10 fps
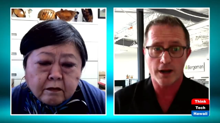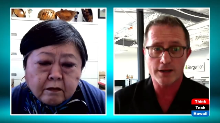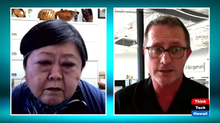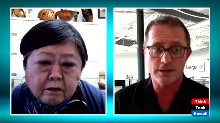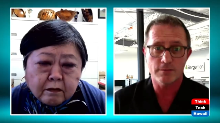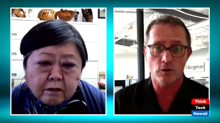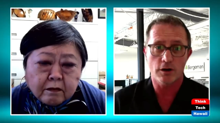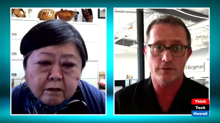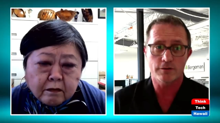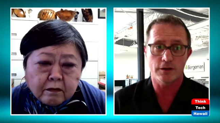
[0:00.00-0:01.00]
Speaker 1: I see
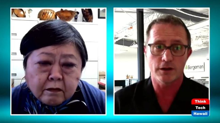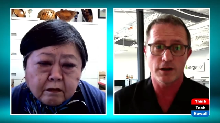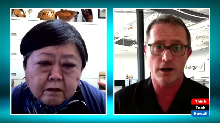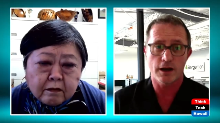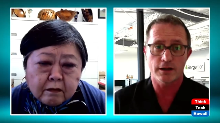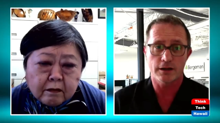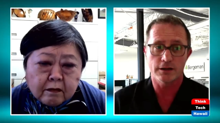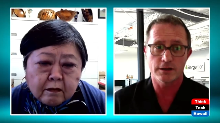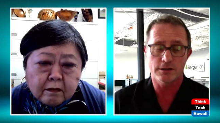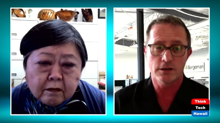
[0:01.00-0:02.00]
more often than not
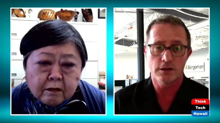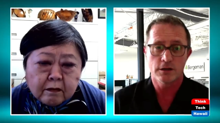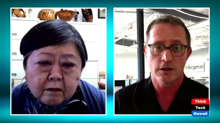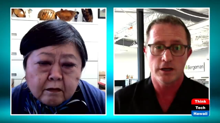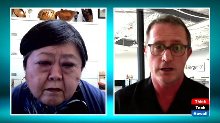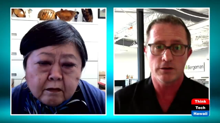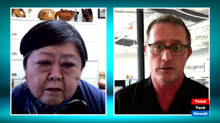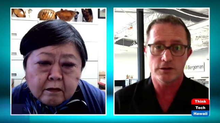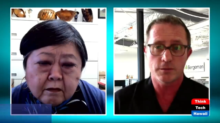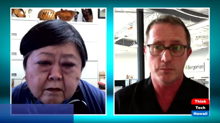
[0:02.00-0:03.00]
is
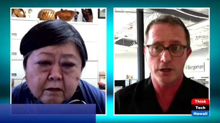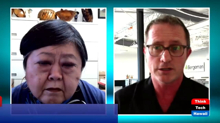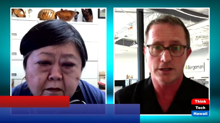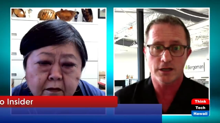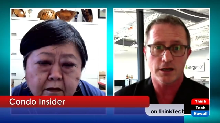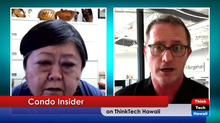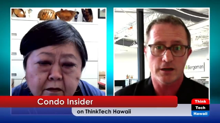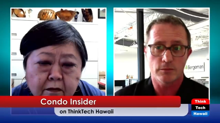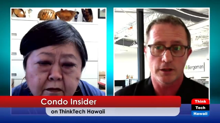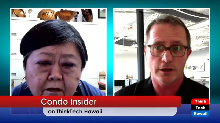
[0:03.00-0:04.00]
either it's a big ticket
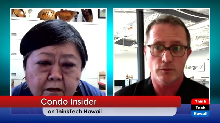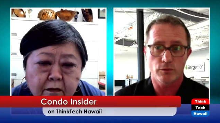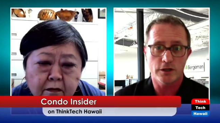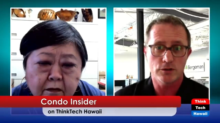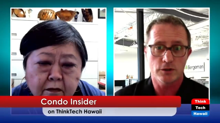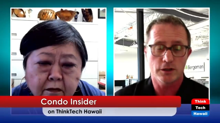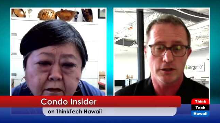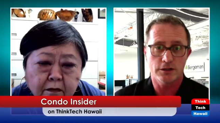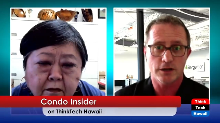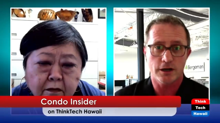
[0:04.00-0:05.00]
item like redoing
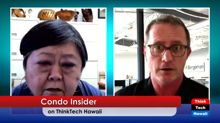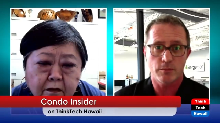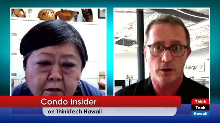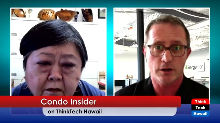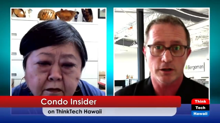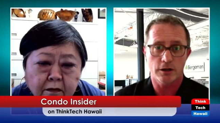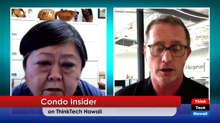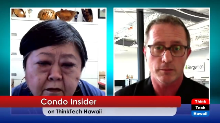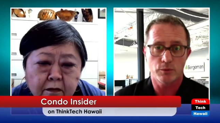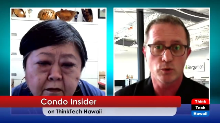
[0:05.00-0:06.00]
the entire park
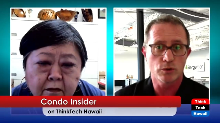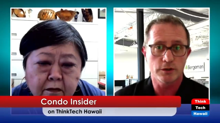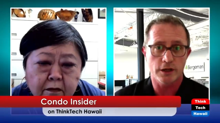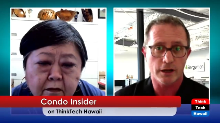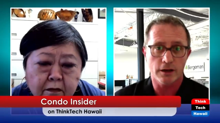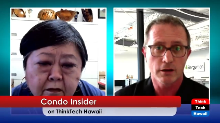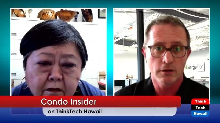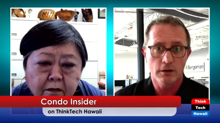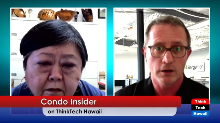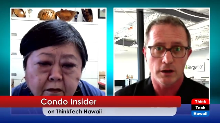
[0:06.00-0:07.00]
uh, pool deck
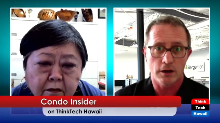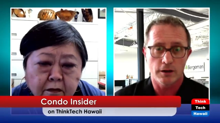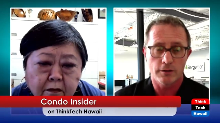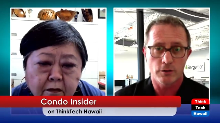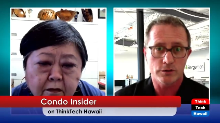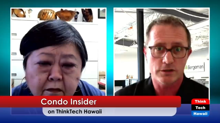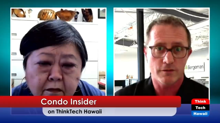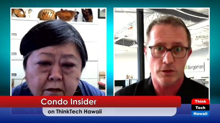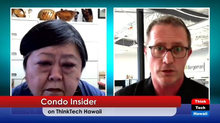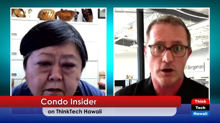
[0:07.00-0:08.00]
uh, that was
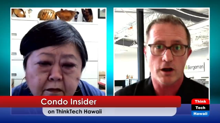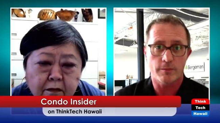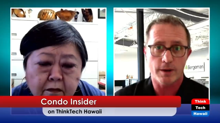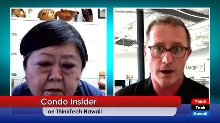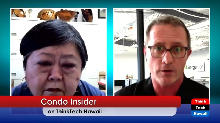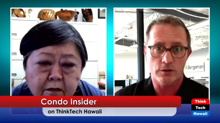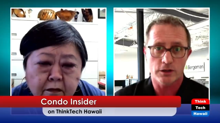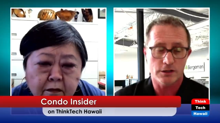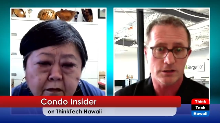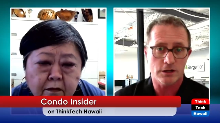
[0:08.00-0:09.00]
never thought about
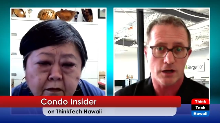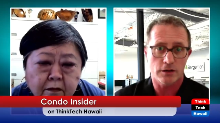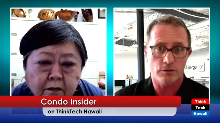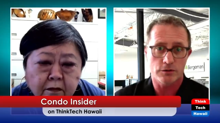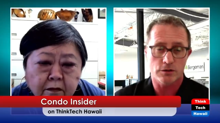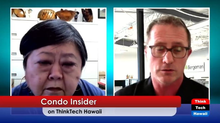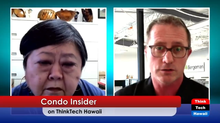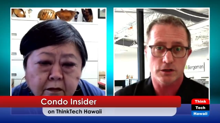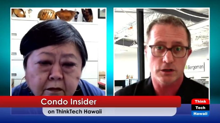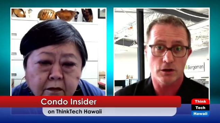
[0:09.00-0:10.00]
and it's not in the reserve
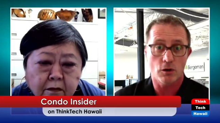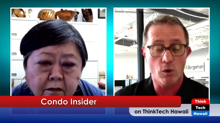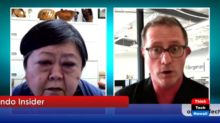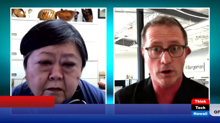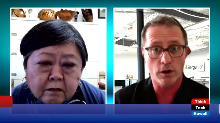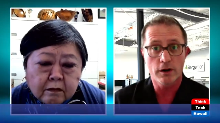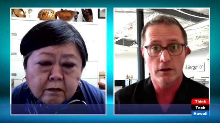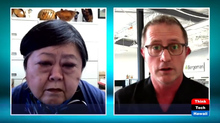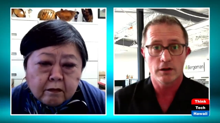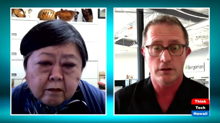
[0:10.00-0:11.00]
study, or,
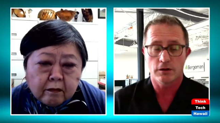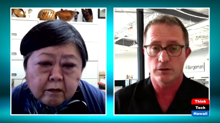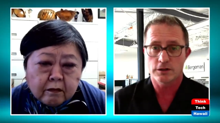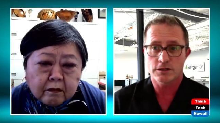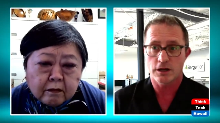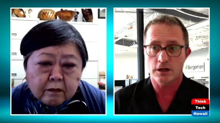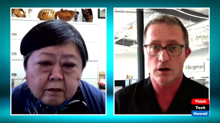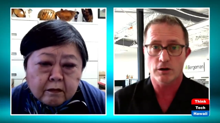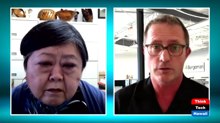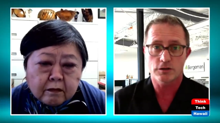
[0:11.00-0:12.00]
you know, let's take
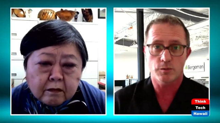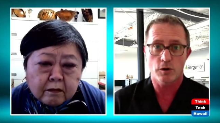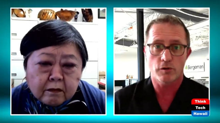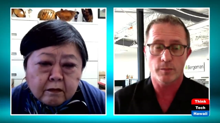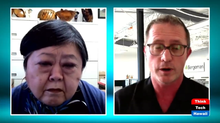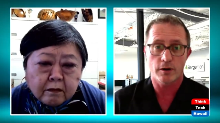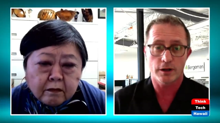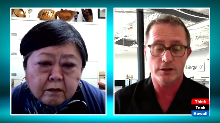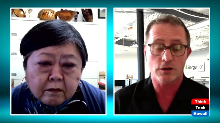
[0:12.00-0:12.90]
concrete spall repair. It's